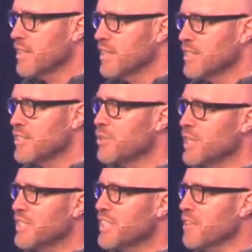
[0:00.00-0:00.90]
So
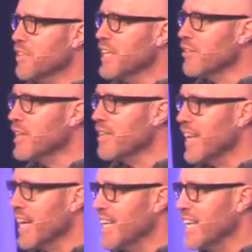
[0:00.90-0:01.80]
instead of hearing
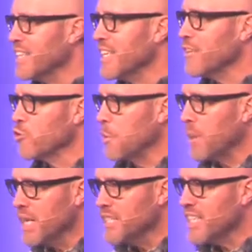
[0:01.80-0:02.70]
that and, and
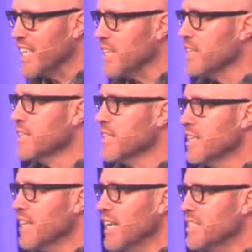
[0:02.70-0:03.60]
repenting
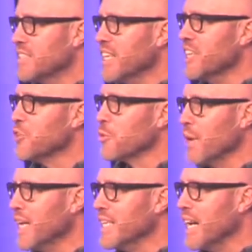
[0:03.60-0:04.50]
and saying, You're
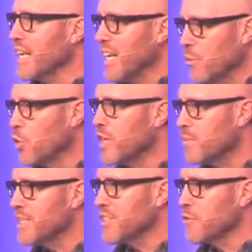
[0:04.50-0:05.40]
right, I, I will get
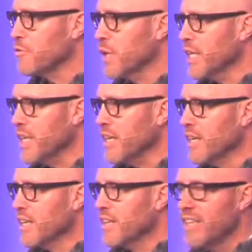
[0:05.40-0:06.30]
myself ready,
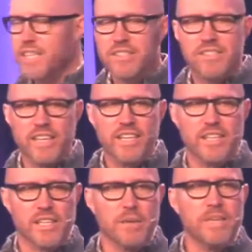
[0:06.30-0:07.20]
they instead
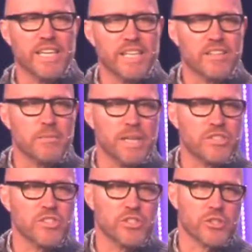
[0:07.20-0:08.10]
eliminated the
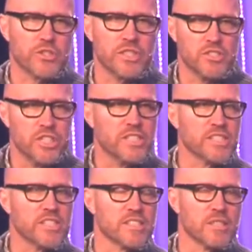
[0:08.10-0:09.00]
messengers. And
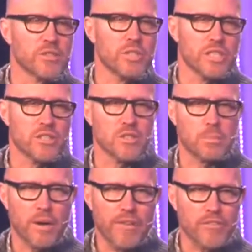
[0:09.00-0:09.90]
Jesus is alluding to the
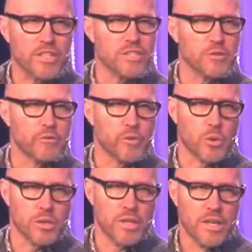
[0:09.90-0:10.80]
prophets who,
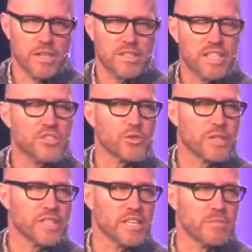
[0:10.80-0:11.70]
for
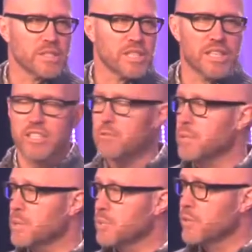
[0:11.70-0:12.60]
centuries, had been telling the
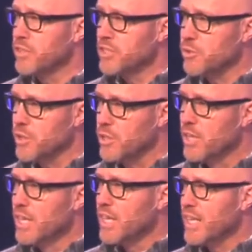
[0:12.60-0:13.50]
people of Israel
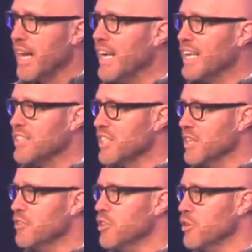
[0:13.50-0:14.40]
God has
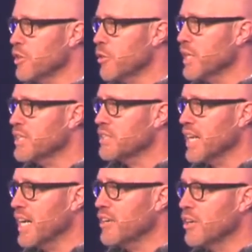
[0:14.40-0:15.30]
given you the greatest
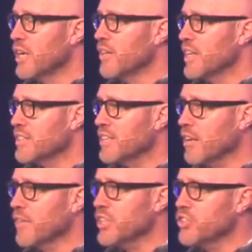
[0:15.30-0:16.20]
honor, that
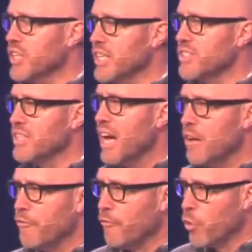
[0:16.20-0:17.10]
salvation is
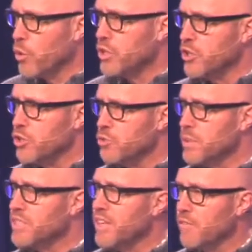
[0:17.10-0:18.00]
not for you,
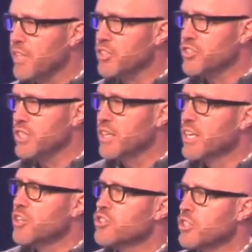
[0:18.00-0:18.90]
but salvation
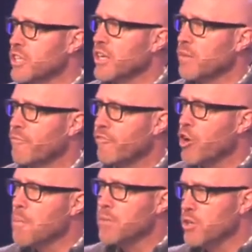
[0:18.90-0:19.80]
should come
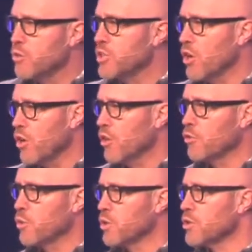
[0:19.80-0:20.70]
from you to all
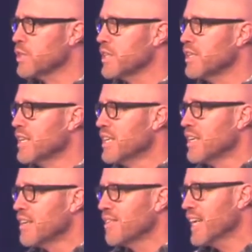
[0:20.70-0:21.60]
the world. And
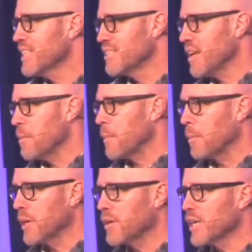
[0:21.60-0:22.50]
they had stopped
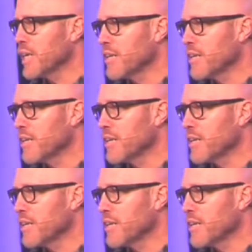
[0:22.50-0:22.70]
preparing.